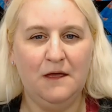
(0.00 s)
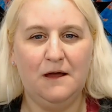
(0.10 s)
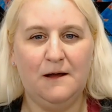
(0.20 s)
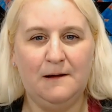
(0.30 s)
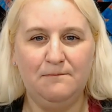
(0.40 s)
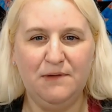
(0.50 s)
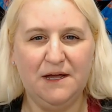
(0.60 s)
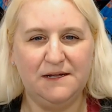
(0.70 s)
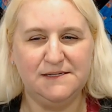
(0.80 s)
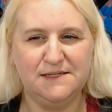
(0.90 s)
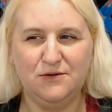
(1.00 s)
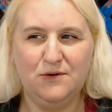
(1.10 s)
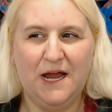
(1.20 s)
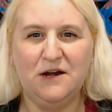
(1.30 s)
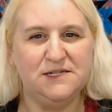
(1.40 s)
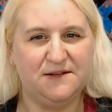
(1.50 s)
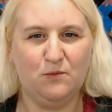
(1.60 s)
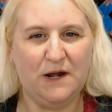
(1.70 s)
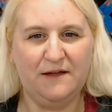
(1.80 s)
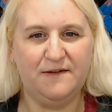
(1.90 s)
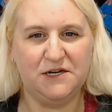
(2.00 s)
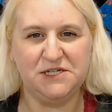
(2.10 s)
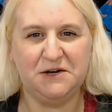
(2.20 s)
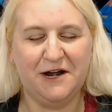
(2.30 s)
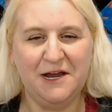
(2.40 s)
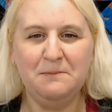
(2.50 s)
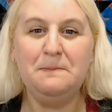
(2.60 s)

um, because who cares when I finish it, right?